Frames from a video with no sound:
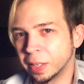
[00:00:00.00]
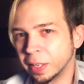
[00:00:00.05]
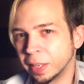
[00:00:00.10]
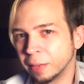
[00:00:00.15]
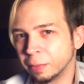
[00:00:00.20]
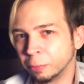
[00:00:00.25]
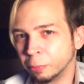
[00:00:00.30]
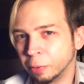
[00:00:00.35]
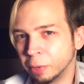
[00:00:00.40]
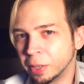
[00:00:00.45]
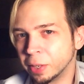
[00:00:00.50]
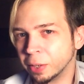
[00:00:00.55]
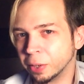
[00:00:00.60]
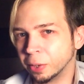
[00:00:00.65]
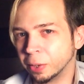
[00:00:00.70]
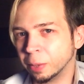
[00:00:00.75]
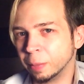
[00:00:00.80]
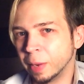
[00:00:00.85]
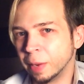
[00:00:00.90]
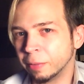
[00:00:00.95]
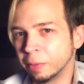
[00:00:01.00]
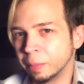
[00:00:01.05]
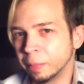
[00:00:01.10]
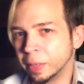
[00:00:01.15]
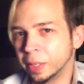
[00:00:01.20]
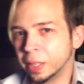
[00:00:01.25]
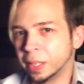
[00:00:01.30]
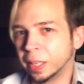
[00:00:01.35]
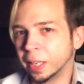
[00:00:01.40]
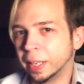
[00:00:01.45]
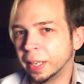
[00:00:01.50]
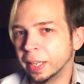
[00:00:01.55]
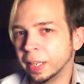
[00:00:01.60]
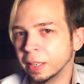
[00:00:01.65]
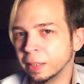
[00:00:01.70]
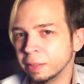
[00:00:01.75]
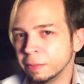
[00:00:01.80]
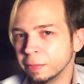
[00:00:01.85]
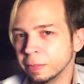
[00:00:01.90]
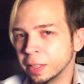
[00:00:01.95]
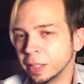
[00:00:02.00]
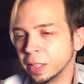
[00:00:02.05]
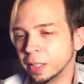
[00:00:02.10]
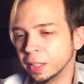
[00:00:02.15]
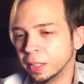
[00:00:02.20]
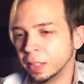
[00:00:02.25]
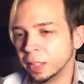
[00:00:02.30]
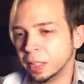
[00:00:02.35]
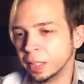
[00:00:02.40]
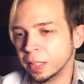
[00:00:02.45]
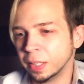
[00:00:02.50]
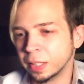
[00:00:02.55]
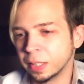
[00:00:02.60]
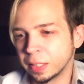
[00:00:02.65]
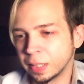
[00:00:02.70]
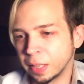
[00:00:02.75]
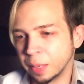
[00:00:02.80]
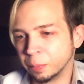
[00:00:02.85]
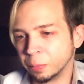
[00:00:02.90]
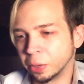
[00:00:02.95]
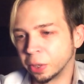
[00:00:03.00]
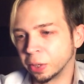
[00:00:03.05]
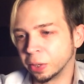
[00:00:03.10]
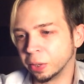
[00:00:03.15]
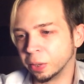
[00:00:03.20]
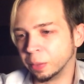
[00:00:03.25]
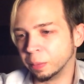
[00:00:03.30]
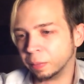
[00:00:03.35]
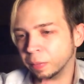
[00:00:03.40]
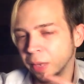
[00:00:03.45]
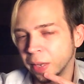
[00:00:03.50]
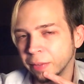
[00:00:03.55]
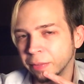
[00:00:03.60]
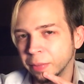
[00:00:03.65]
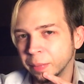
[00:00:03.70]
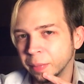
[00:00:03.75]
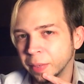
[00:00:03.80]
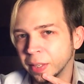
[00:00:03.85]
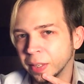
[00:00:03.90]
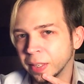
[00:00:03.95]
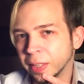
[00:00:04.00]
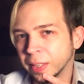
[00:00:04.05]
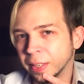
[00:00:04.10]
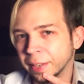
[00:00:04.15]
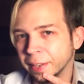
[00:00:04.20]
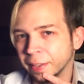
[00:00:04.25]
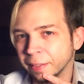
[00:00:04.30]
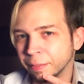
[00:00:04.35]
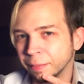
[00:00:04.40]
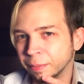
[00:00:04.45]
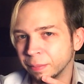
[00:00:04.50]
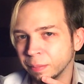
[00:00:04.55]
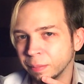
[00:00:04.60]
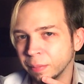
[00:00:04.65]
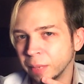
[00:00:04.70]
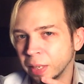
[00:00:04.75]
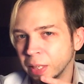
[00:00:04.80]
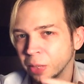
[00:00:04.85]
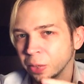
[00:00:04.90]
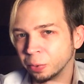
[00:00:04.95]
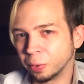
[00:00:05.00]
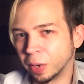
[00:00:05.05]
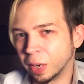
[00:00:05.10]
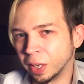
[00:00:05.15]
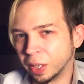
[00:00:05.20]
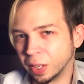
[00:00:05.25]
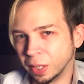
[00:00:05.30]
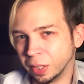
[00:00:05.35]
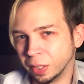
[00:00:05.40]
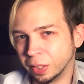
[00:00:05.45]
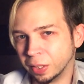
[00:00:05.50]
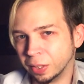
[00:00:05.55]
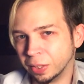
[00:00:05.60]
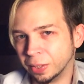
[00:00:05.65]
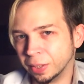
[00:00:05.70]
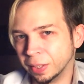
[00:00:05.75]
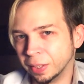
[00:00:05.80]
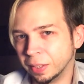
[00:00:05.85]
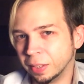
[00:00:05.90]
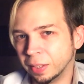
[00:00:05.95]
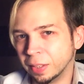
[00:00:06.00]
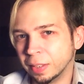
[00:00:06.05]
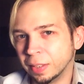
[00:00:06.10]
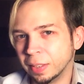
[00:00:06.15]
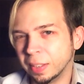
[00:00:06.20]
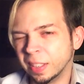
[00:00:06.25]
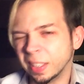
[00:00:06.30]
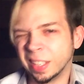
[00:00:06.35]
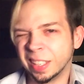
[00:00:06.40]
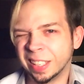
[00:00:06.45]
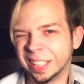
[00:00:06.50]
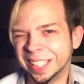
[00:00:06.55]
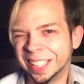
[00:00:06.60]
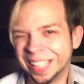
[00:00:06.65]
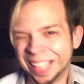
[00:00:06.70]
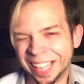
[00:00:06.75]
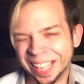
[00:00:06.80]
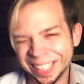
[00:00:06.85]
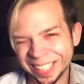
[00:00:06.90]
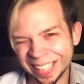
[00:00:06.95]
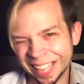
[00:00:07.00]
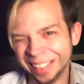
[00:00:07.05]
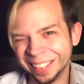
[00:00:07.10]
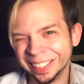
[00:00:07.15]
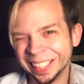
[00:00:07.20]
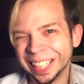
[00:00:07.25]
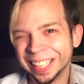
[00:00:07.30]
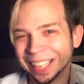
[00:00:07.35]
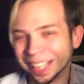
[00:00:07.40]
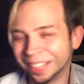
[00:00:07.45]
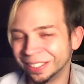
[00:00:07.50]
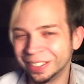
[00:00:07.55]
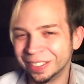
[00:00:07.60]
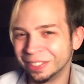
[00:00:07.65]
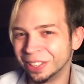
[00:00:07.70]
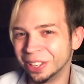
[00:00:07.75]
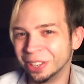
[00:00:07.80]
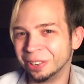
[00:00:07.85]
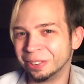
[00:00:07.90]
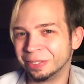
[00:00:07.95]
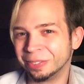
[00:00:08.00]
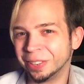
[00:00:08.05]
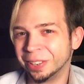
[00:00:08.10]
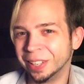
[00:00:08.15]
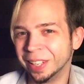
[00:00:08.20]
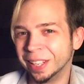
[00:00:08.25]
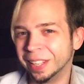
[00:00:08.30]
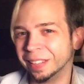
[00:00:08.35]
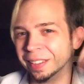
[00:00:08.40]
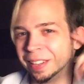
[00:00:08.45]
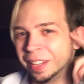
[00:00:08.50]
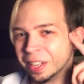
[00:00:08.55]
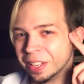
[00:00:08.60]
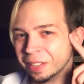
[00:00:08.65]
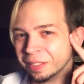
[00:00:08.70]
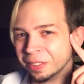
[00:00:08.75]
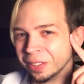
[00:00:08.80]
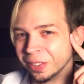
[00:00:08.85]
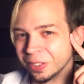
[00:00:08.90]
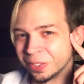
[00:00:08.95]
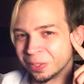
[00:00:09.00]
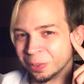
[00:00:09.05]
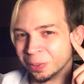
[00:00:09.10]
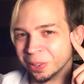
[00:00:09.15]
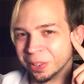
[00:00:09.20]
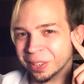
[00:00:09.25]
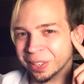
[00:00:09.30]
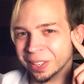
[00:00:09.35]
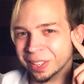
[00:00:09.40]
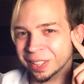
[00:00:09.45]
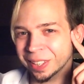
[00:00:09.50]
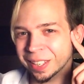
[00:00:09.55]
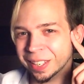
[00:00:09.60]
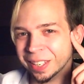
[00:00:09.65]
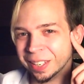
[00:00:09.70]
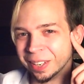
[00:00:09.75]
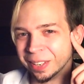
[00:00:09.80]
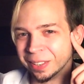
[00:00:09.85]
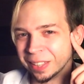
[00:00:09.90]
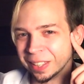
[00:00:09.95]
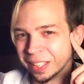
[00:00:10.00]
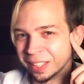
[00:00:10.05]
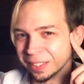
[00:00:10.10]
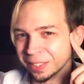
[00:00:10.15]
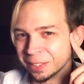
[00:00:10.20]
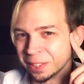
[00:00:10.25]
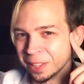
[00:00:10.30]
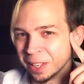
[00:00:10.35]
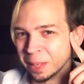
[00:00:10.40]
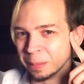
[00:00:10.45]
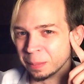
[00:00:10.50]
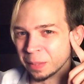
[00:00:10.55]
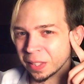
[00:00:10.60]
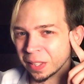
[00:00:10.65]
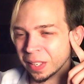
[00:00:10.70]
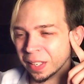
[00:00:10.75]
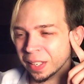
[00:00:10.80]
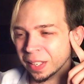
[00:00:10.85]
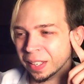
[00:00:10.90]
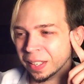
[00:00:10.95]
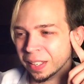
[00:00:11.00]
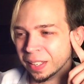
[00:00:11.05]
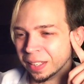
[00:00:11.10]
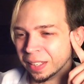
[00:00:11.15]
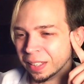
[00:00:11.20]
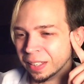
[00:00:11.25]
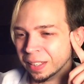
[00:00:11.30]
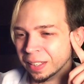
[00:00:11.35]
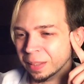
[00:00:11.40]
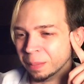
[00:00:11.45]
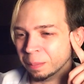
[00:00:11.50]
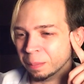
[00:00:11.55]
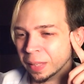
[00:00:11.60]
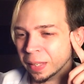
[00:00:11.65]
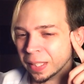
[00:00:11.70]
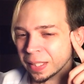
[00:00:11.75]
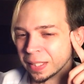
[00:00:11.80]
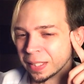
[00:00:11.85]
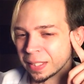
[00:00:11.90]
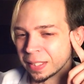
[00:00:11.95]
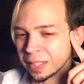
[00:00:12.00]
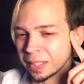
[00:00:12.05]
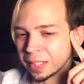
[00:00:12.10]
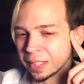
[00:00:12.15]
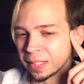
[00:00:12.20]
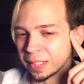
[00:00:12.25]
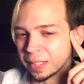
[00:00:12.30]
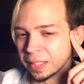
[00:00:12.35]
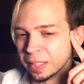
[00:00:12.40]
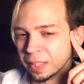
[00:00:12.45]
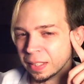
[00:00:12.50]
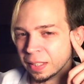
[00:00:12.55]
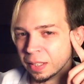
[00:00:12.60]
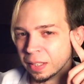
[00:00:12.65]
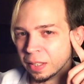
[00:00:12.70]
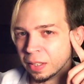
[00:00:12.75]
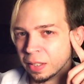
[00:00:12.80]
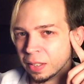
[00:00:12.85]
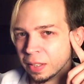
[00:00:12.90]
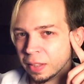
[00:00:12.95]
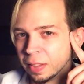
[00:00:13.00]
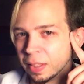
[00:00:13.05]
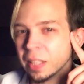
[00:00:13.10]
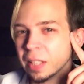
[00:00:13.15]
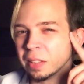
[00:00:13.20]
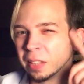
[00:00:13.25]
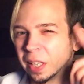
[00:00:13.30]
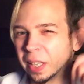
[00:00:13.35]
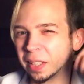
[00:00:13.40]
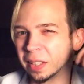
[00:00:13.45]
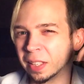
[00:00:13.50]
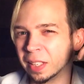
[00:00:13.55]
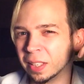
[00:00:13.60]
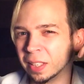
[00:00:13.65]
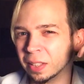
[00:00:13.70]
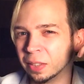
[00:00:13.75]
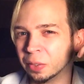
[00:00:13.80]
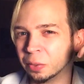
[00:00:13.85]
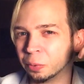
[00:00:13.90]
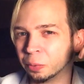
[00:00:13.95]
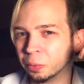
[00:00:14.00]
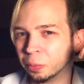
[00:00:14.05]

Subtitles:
can have Recarm, everybody can have Samrekarm, everybody can have Mediuraha. Now, like, I don't even know if any of those were are the English names, but think like the